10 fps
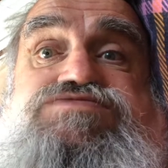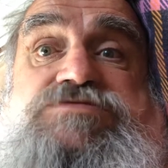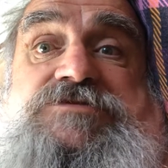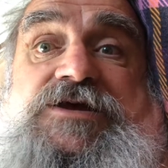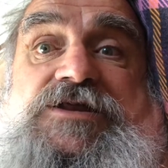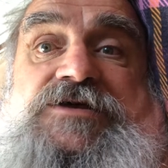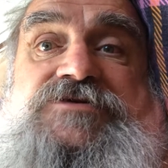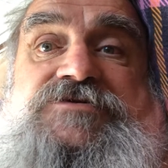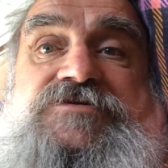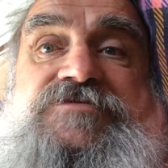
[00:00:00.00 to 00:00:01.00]
Stay
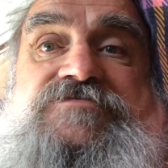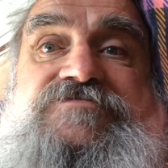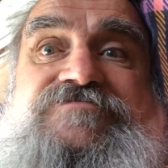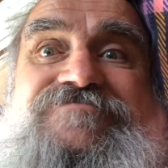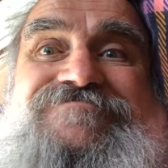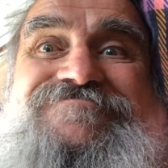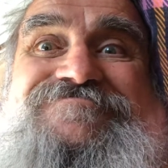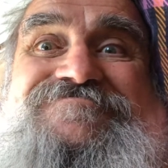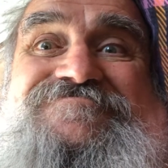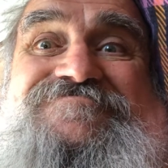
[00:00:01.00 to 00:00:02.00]
classy.
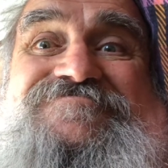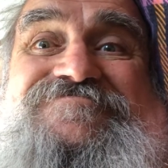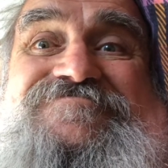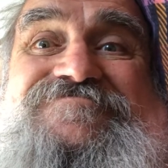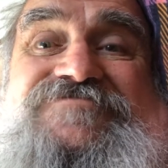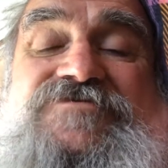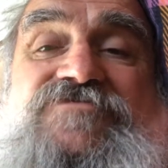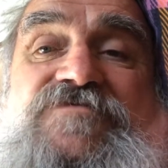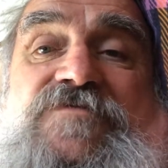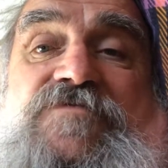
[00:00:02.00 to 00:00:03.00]
And
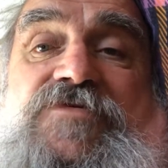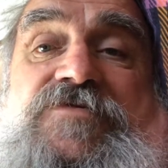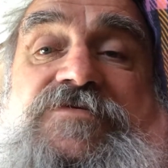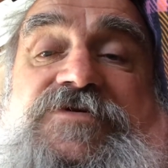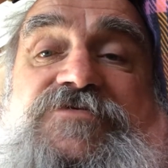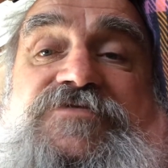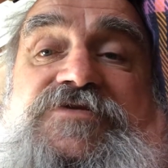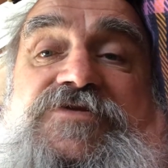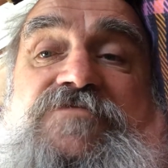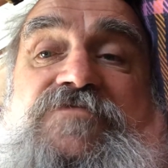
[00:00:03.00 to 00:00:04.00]
remember,
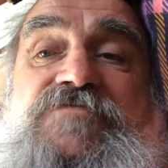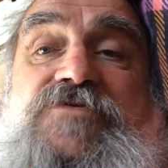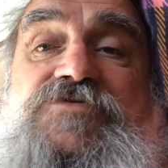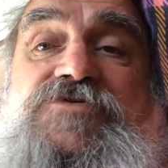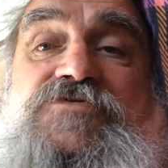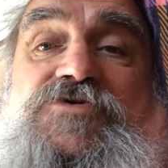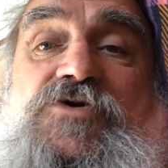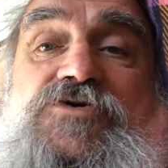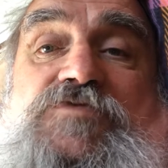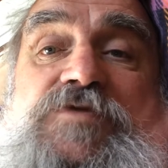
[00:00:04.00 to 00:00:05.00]
and most of you
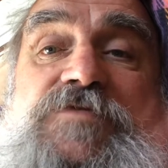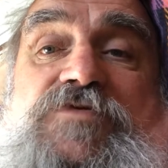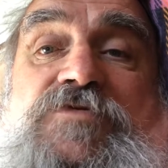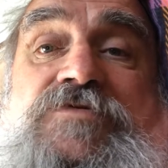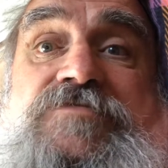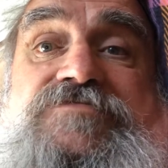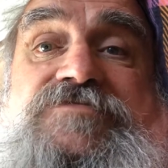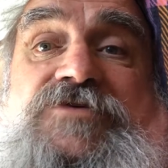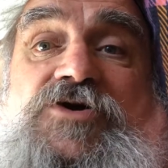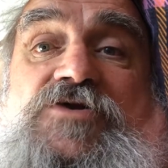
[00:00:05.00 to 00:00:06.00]
Scottish people,
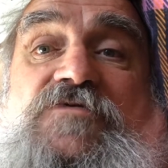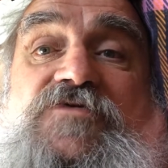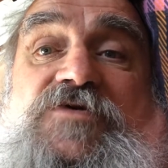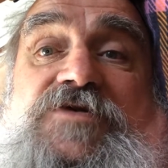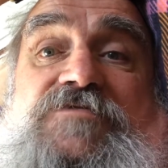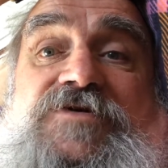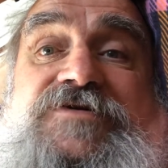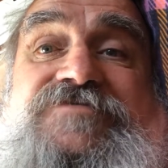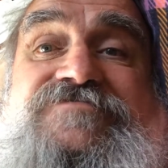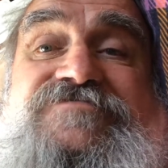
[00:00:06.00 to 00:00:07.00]
I love you anyway.
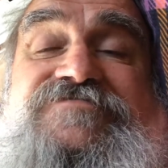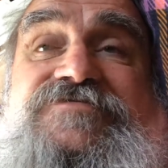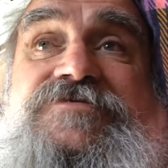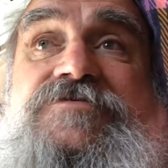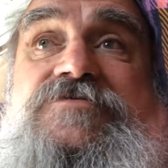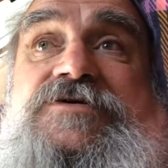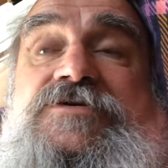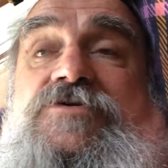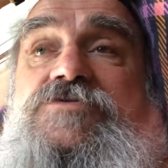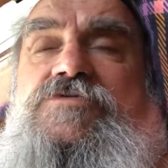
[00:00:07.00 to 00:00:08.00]
you know, yeah, I've
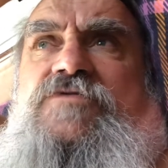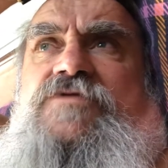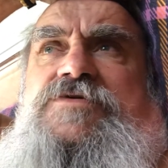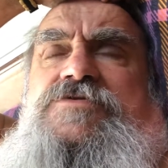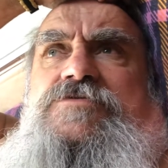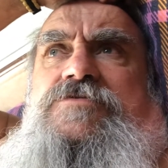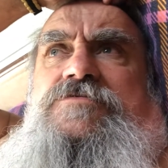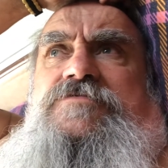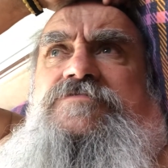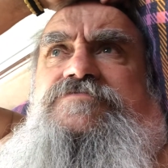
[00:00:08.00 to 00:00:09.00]
got some good friends in Scotland.
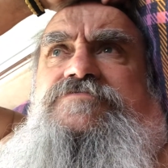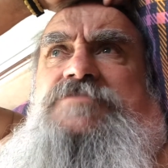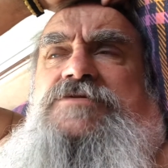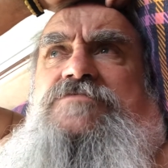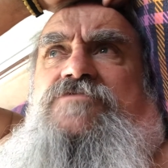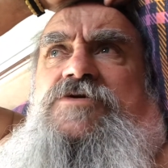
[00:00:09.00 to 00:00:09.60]
Met some really